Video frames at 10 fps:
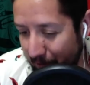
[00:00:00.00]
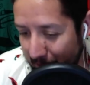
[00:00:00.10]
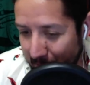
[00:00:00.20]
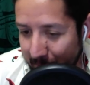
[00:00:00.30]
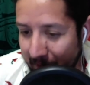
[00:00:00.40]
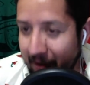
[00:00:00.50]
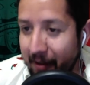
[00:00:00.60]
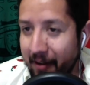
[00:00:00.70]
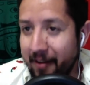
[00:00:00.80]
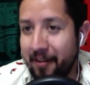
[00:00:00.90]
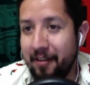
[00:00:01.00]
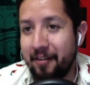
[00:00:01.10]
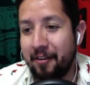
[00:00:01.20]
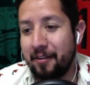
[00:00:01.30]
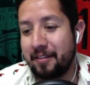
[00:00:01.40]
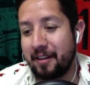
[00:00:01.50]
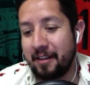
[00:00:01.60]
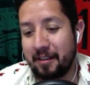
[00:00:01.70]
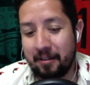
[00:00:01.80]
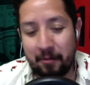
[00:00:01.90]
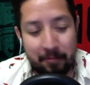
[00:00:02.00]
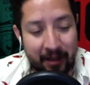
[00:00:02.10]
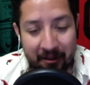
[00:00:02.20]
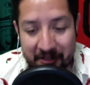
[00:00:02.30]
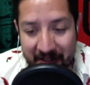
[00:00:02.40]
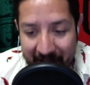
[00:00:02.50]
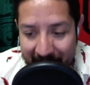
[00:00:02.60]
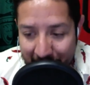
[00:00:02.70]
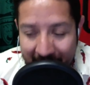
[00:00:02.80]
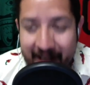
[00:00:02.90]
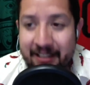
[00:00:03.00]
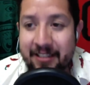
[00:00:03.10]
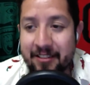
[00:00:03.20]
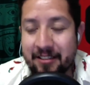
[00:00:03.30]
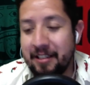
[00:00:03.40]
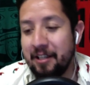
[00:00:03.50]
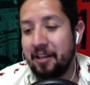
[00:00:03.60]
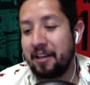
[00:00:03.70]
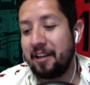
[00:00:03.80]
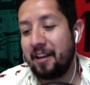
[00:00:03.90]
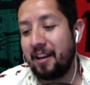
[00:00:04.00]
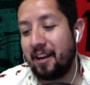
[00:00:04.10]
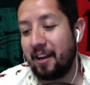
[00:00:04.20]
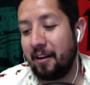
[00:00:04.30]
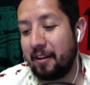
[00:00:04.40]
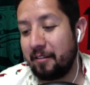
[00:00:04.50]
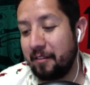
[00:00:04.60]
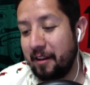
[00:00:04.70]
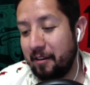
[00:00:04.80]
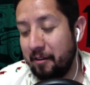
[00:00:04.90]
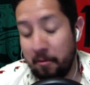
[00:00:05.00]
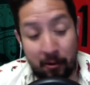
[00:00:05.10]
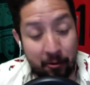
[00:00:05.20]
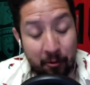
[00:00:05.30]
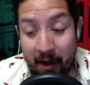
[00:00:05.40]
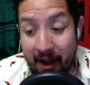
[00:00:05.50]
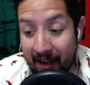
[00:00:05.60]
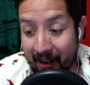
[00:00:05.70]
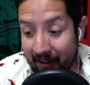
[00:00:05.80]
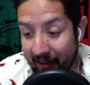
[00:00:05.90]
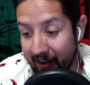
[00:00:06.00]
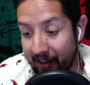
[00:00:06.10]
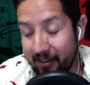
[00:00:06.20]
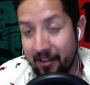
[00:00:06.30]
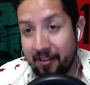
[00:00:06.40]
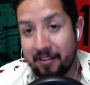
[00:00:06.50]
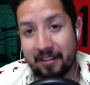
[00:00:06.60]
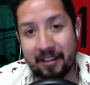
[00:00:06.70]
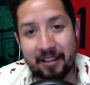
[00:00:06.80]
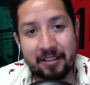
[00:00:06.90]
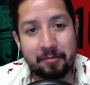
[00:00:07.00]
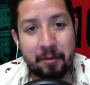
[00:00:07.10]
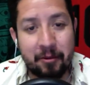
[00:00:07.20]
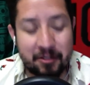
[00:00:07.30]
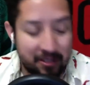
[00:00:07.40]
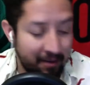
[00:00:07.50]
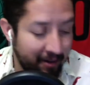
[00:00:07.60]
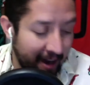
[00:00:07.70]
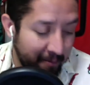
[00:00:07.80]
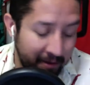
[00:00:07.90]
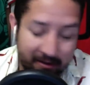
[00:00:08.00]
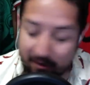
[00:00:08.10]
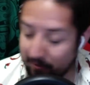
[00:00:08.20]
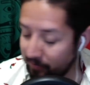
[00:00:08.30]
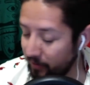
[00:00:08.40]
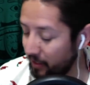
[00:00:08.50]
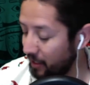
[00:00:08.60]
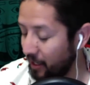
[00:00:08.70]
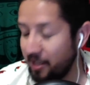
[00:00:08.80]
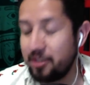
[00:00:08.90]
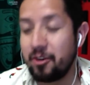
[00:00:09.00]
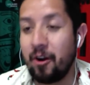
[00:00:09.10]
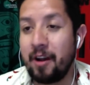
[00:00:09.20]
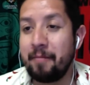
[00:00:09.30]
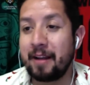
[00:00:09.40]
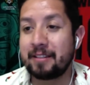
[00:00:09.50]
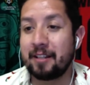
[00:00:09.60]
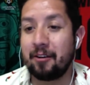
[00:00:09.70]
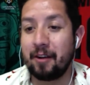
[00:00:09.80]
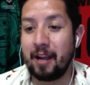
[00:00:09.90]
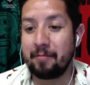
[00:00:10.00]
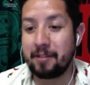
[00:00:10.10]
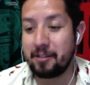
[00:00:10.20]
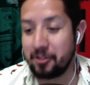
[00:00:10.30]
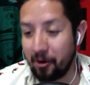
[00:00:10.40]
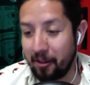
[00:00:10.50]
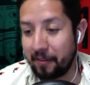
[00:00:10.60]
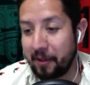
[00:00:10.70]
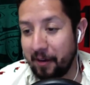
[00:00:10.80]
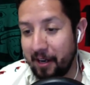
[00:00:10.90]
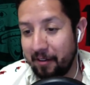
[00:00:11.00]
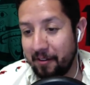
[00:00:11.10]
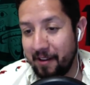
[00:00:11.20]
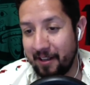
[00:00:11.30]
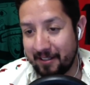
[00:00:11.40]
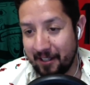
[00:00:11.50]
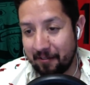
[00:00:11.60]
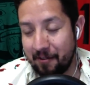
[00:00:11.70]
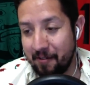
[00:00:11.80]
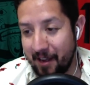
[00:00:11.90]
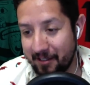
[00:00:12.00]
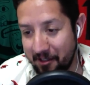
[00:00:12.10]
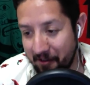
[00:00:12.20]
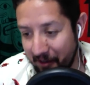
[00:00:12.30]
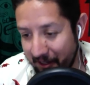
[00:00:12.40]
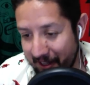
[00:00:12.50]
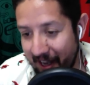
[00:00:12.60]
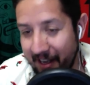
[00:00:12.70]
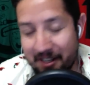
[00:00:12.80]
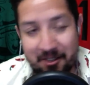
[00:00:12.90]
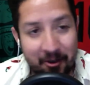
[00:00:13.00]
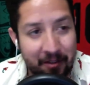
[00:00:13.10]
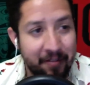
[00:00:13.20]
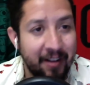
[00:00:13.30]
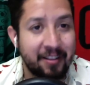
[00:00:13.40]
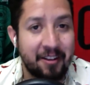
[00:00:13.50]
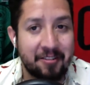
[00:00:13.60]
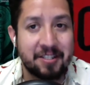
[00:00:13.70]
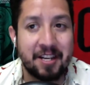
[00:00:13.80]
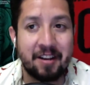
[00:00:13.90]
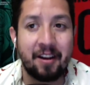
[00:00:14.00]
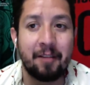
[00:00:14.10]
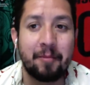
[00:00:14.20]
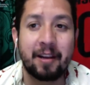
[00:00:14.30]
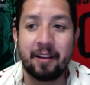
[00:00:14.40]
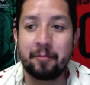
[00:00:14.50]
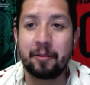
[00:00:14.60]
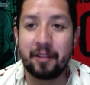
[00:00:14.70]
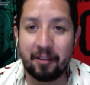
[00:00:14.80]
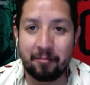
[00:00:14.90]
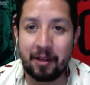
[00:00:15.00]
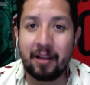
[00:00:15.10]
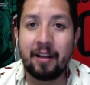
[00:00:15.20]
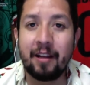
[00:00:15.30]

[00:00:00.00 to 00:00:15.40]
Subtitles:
are we play? It's like we played Argentina twice. Yeah, and play Uruguay. I get, it's people are just never happy. So enjoy Mexico games. Enjoy that they're here in the United States for you guys, that you can attend. Enjoy the fact that you're seeing on it, because believe me,